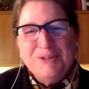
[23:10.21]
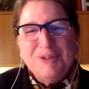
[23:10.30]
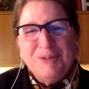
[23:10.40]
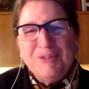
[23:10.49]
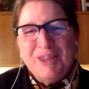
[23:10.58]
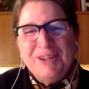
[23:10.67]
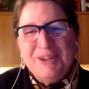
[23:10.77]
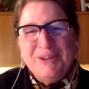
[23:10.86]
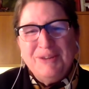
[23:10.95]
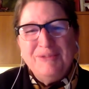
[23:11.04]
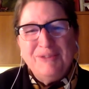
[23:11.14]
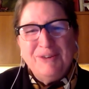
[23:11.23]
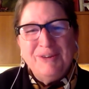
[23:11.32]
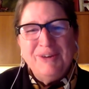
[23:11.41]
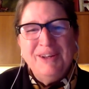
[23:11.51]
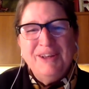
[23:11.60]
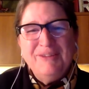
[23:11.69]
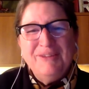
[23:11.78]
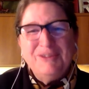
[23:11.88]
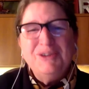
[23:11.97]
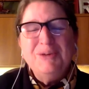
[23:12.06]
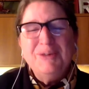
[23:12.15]
So thank you for
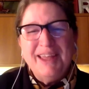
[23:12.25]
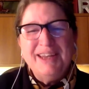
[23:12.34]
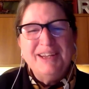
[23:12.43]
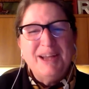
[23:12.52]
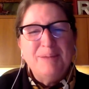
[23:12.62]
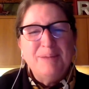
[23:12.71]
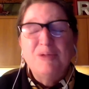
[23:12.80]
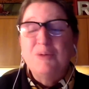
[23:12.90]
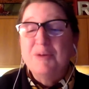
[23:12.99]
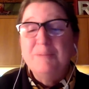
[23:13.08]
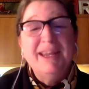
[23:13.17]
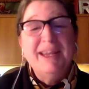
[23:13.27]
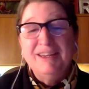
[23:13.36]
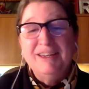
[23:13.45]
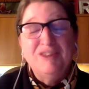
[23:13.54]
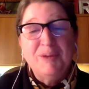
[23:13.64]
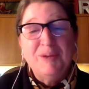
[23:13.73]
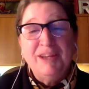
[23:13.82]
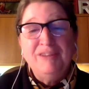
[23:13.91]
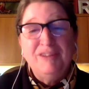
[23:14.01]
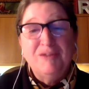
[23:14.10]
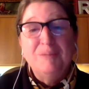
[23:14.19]
doing that and coming through and making it so
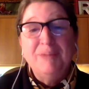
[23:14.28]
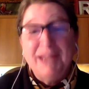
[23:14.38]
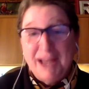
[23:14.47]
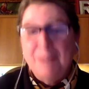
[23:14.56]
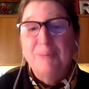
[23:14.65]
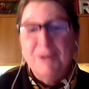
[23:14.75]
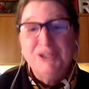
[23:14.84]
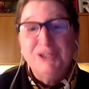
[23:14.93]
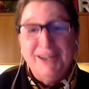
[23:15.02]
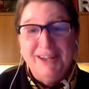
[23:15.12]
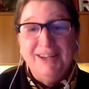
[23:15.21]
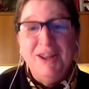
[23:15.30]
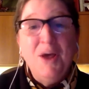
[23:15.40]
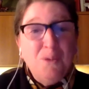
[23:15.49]
easy for me. I appreciate it.